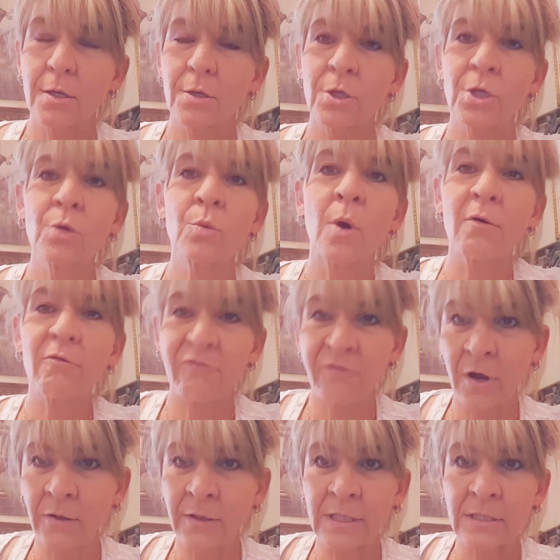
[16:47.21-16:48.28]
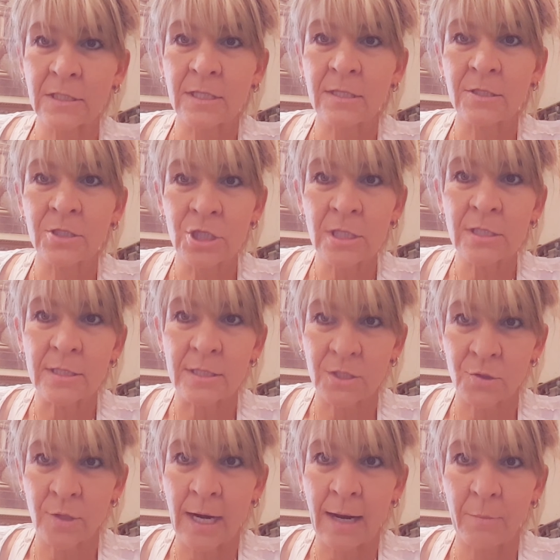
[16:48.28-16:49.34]
you won't fall into the Jesus
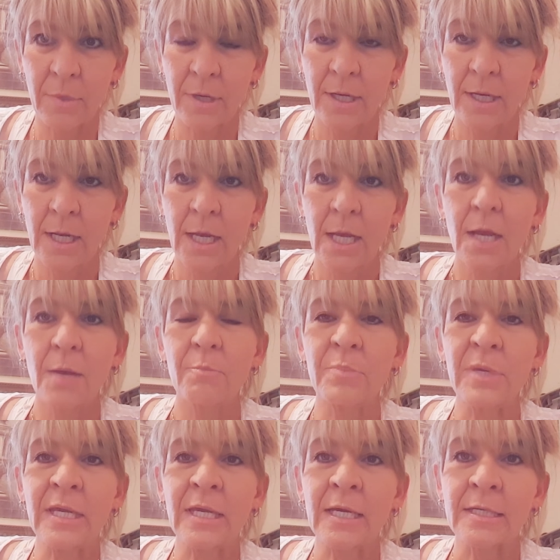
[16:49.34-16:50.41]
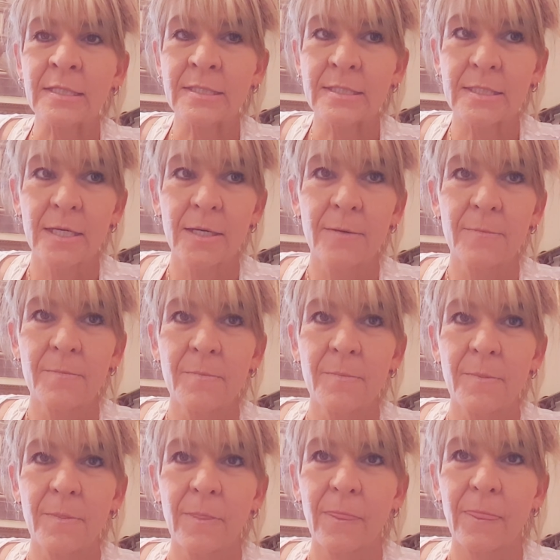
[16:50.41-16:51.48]
trap because
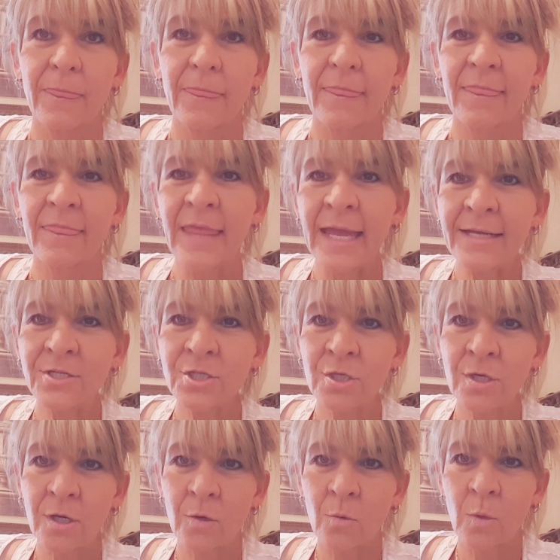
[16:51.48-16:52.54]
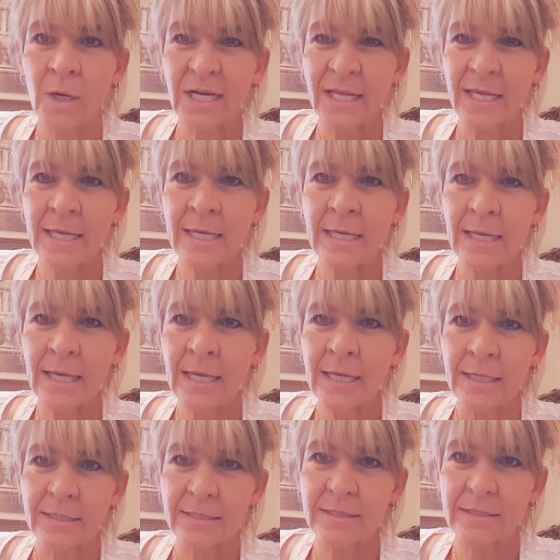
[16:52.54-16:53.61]
they took what he
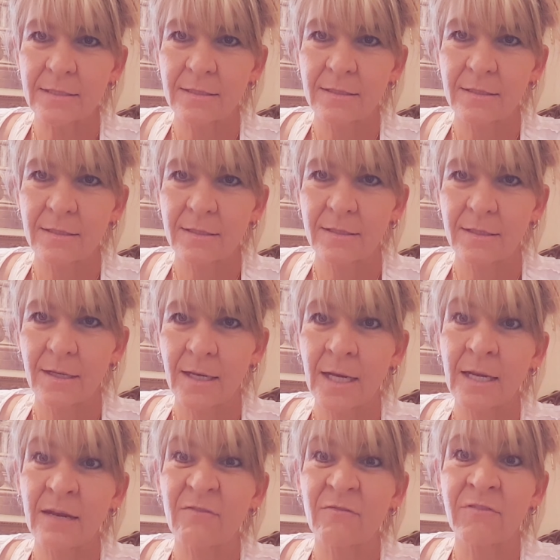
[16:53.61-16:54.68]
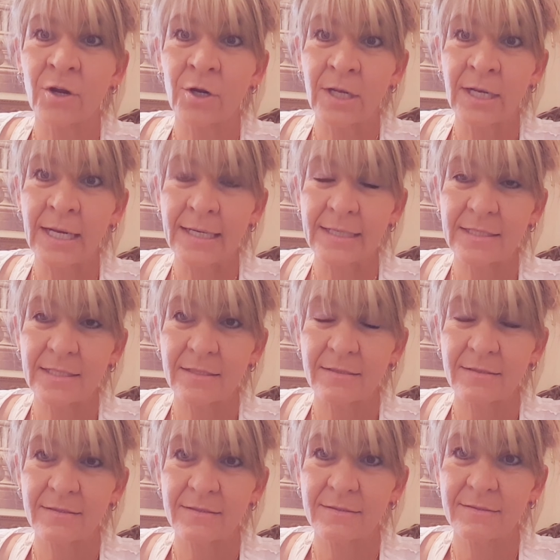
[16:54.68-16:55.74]
is and inverted it
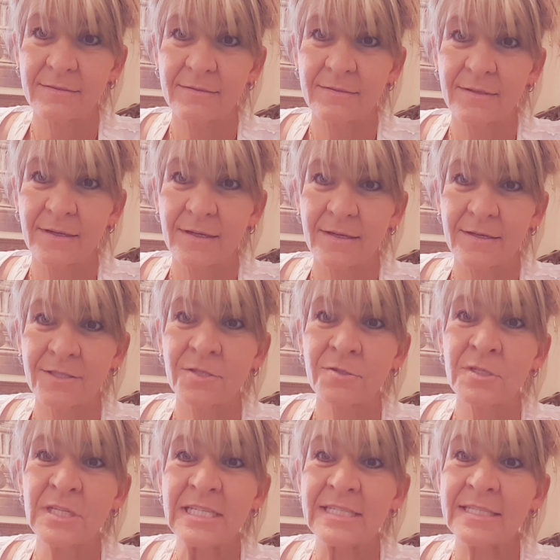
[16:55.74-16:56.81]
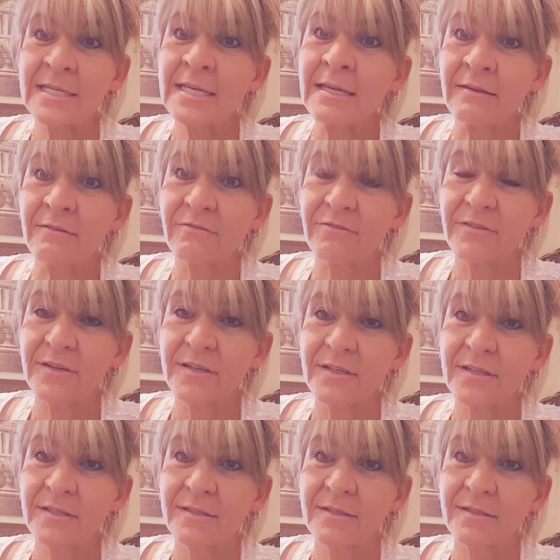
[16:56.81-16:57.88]
to deceive
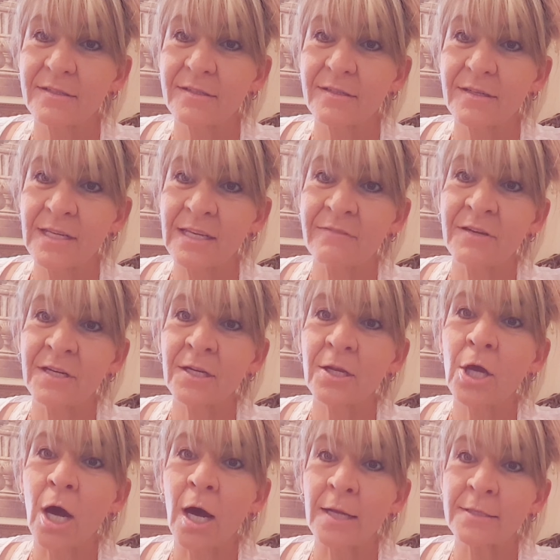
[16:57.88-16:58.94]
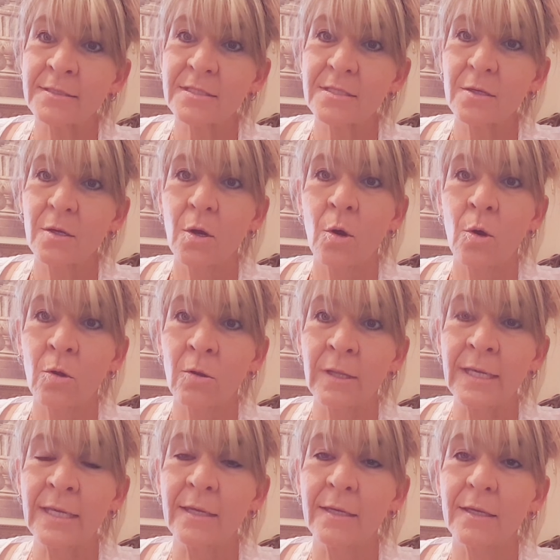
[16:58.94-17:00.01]
even God's
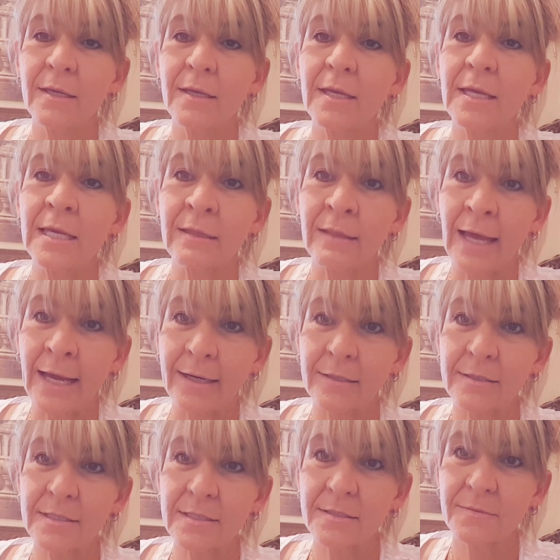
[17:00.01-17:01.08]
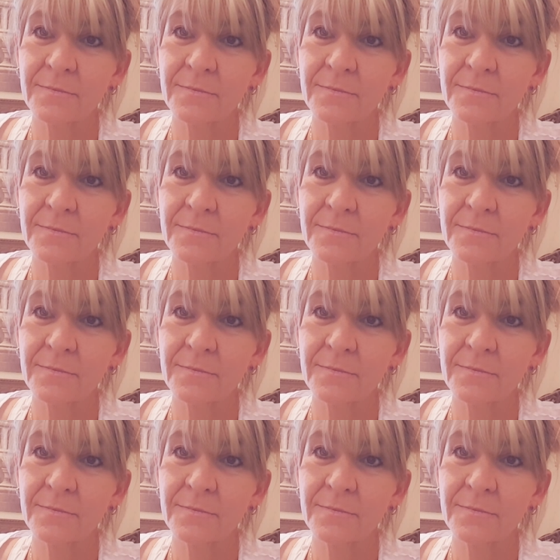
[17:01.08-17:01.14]
holy elect.